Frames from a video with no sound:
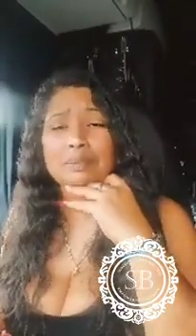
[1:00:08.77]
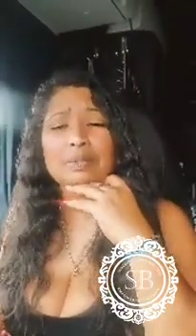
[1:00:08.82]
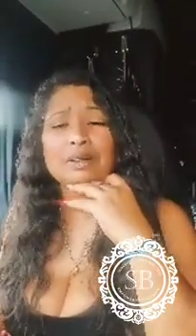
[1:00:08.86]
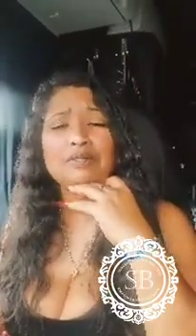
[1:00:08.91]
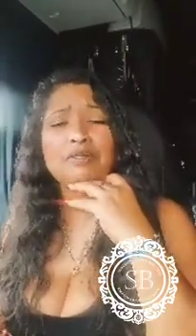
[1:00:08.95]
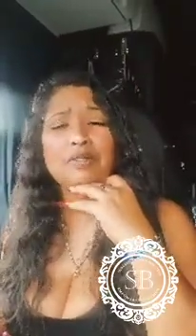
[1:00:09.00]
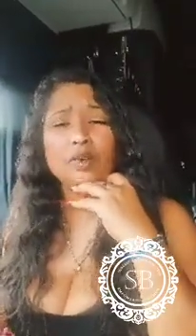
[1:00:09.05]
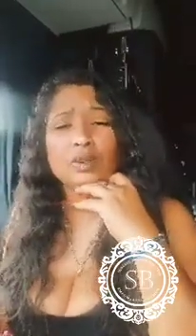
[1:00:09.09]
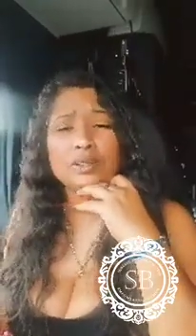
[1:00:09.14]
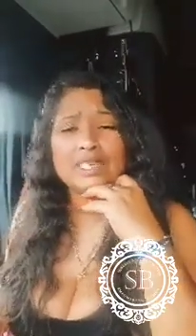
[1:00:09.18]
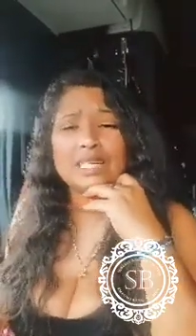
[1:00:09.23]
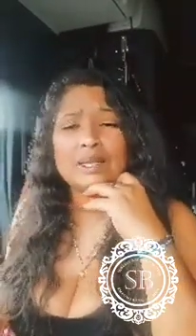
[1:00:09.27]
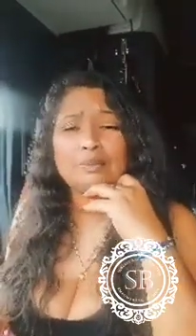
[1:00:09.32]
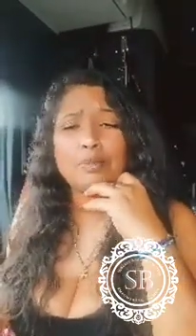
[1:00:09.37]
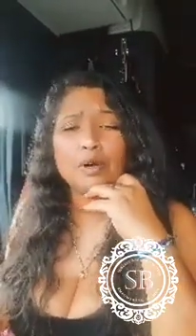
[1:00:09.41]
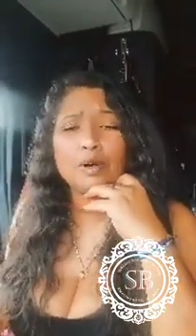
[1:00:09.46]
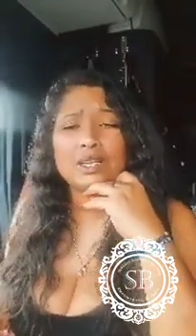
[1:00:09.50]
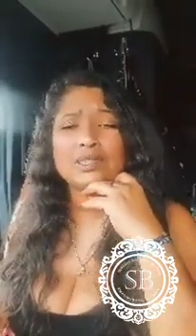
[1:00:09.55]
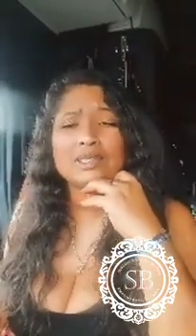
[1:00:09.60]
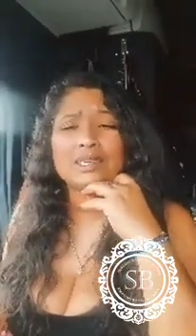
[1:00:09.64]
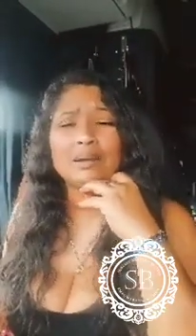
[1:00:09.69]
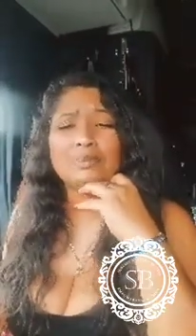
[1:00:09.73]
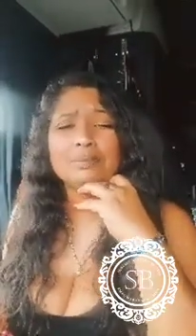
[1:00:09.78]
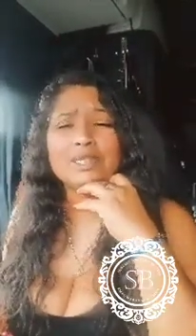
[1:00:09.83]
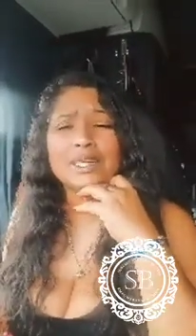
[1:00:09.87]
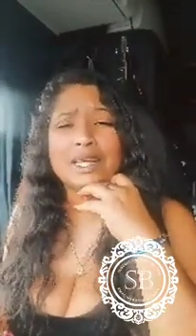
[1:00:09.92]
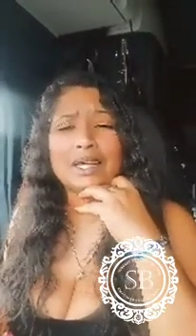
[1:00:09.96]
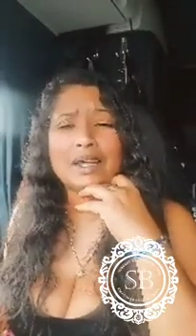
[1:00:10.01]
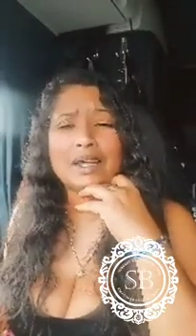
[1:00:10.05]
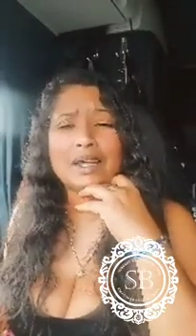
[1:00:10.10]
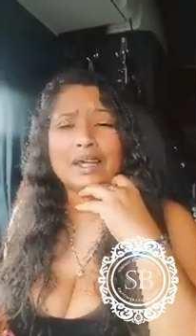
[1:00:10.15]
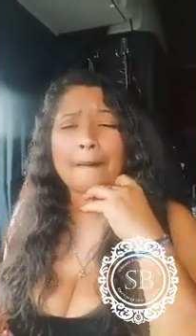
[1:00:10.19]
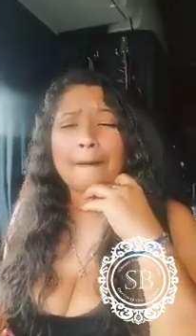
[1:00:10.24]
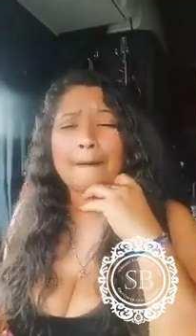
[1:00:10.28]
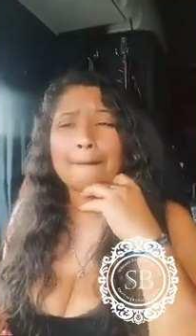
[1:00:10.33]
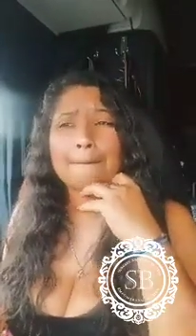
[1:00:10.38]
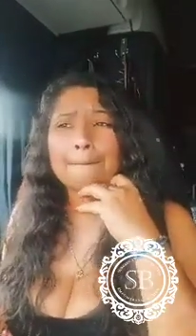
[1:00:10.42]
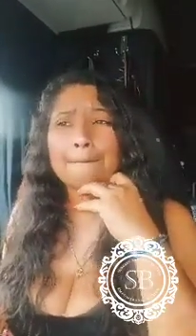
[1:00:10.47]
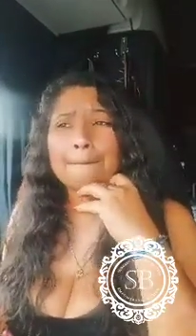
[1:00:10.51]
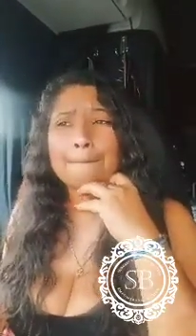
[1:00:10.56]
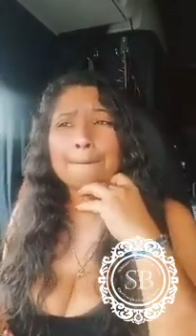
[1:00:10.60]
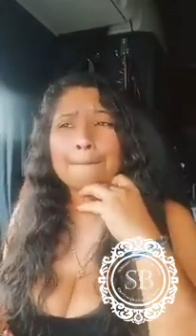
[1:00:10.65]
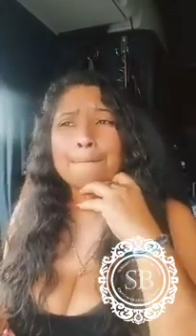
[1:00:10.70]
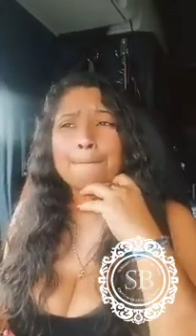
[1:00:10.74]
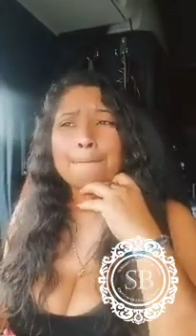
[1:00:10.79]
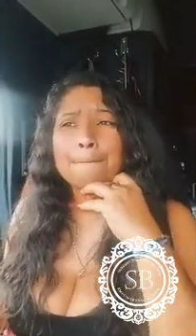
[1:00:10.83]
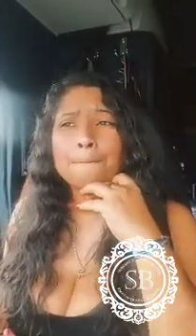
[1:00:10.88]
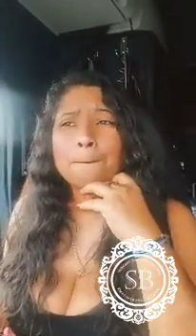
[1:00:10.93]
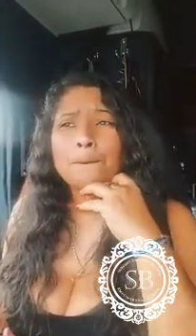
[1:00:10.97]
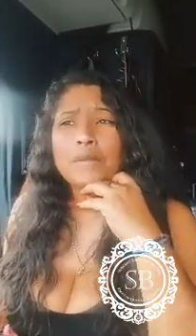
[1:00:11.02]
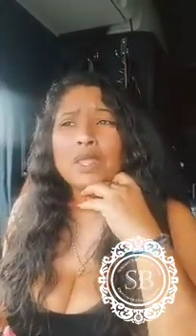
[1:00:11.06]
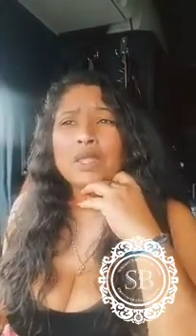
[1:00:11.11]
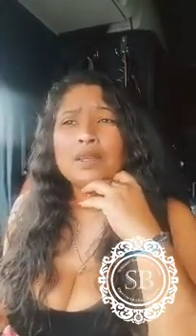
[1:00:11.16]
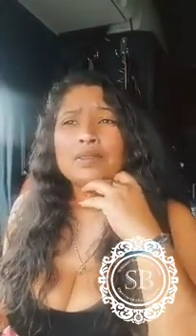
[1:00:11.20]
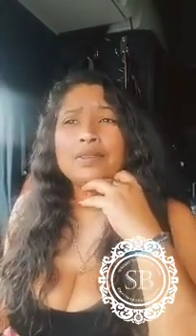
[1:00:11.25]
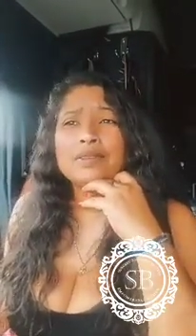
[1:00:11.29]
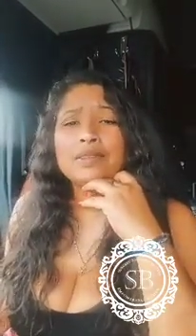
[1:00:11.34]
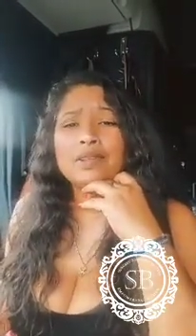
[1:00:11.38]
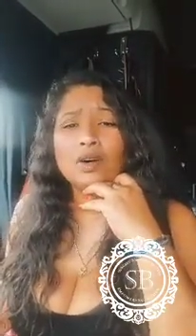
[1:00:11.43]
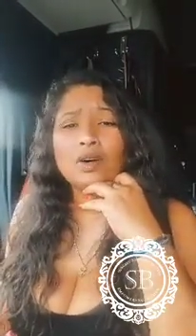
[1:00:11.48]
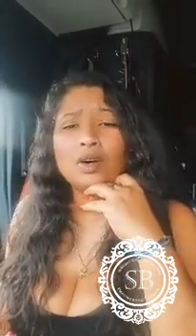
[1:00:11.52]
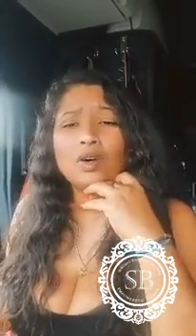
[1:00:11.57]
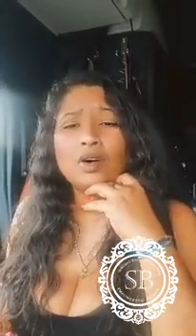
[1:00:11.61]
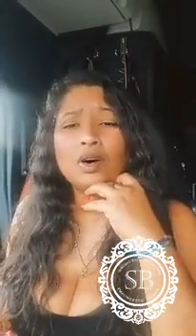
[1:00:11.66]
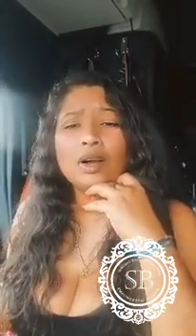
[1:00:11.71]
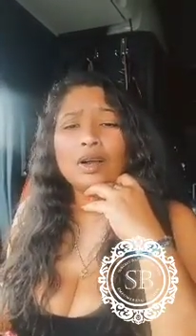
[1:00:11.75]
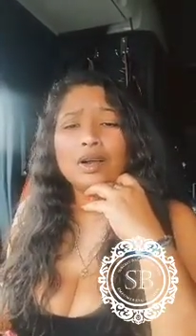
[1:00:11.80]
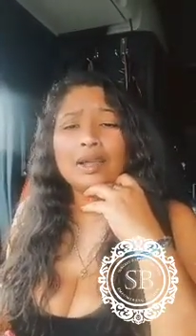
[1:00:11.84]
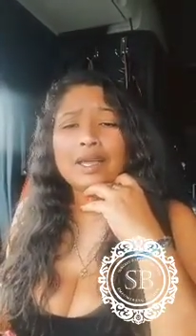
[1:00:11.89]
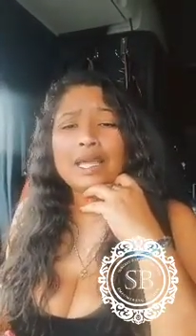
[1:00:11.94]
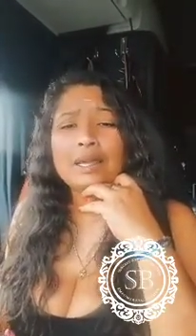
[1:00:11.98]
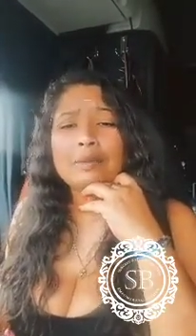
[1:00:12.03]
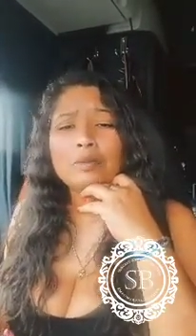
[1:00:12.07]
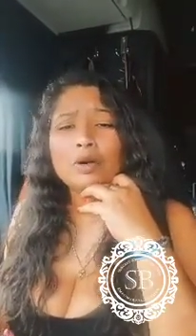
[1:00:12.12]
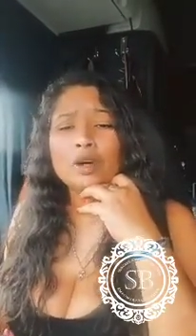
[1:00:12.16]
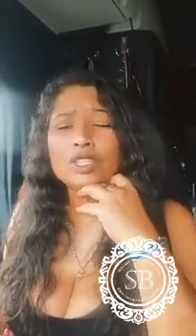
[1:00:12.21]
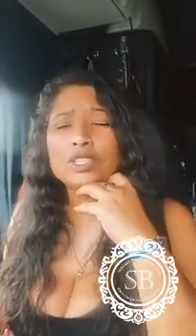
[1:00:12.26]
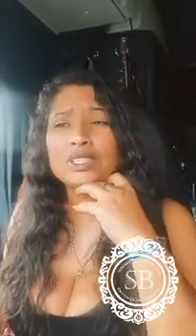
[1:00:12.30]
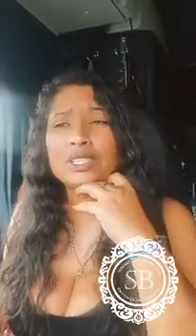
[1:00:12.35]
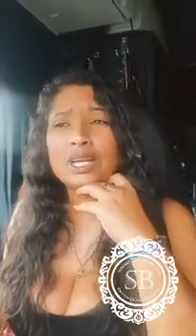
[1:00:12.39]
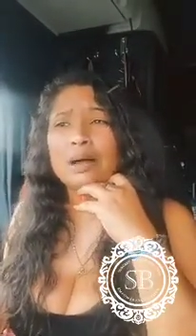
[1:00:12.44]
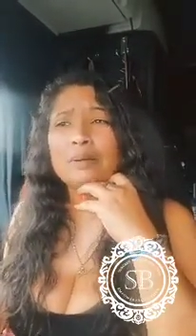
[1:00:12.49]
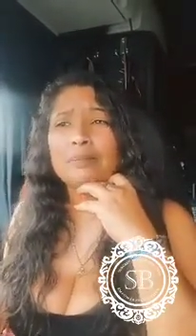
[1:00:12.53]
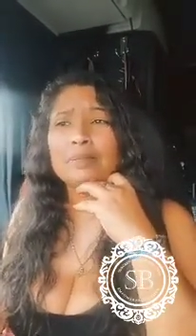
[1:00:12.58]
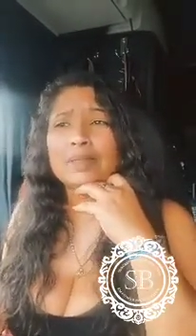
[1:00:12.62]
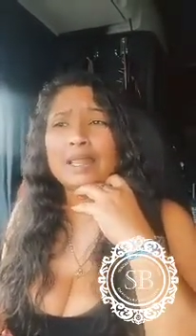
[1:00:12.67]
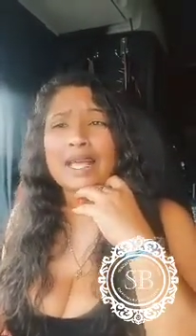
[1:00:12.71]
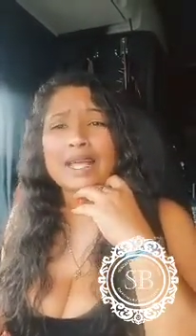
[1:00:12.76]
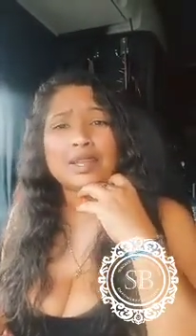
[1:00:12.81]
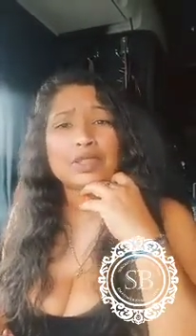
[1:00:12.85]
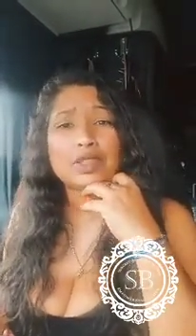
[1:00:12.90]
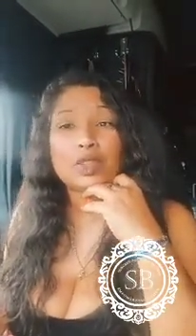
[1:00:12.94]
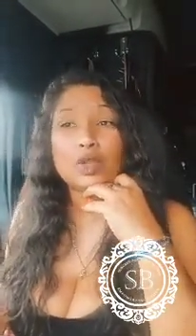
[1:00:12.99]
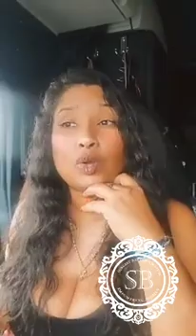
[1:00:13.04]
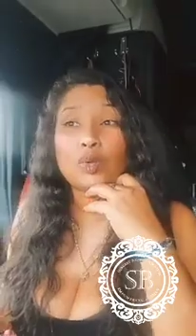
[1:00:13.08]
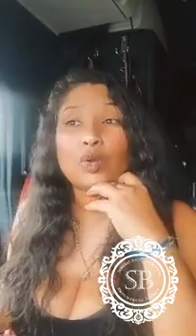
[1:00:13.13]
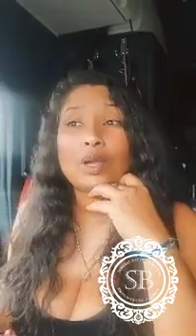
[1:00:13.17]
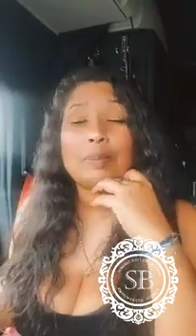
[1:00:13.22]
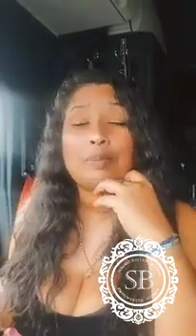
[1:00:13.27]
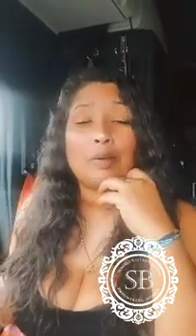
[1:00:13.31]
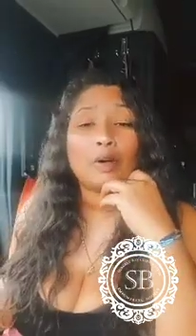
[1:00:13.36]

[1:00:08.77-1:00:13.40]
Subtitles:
So her hemo jumped like 3 points almost in like 3 weeks,